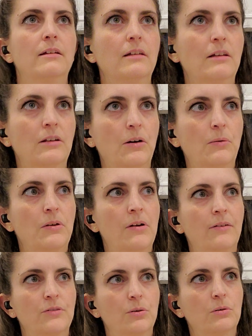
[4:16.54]
when you
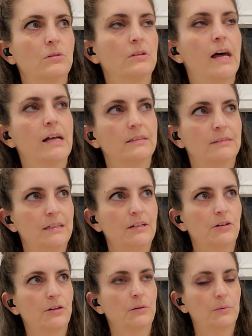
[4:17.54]
have to hold that
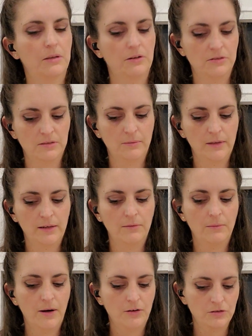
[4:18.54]
secret, or there's something
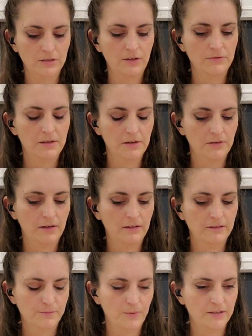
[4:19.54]
about yourself that you're not
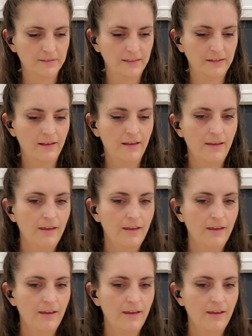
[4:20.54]
expressing.